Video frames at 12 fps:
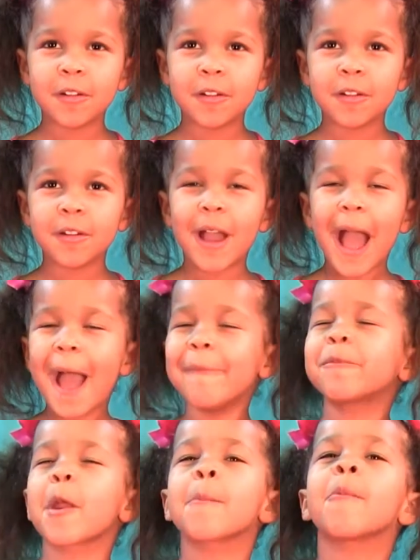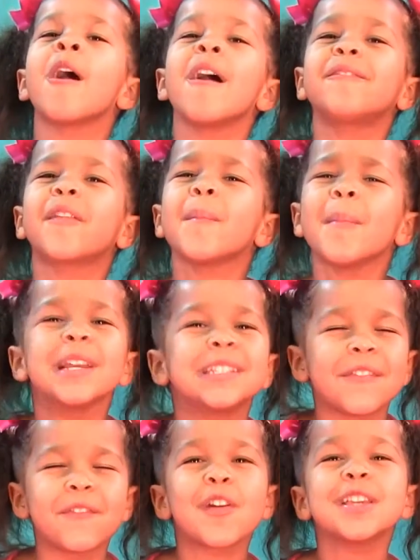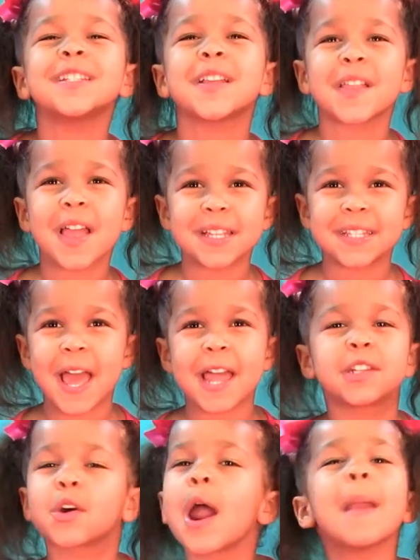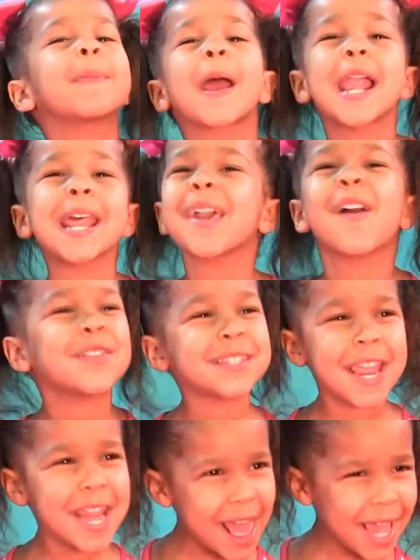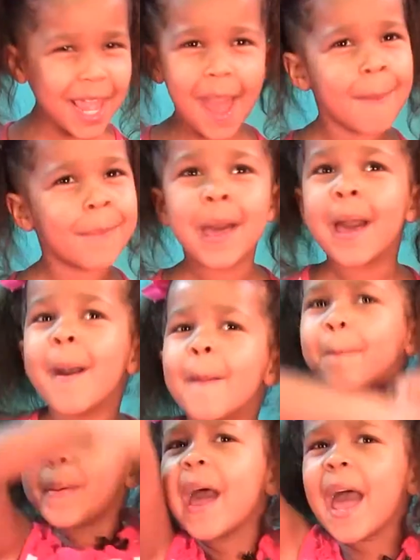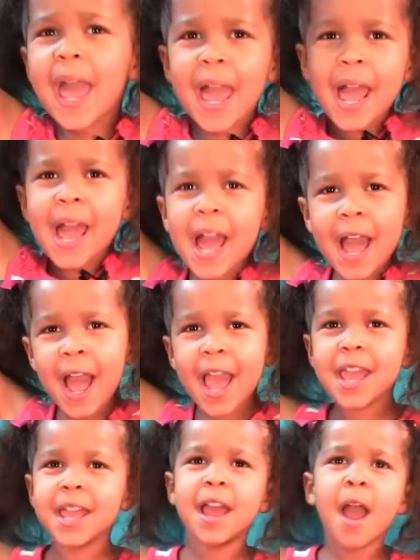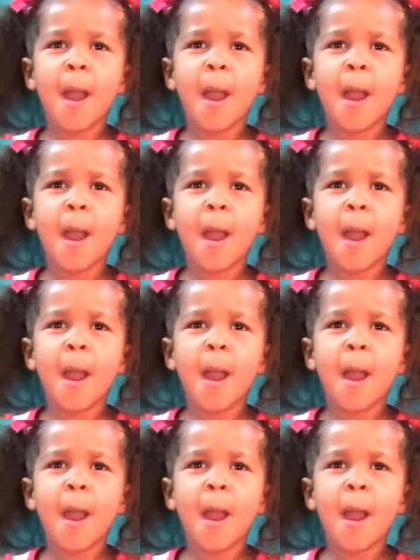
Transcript: And for more information, visit us at toypartyuc.com. Bye!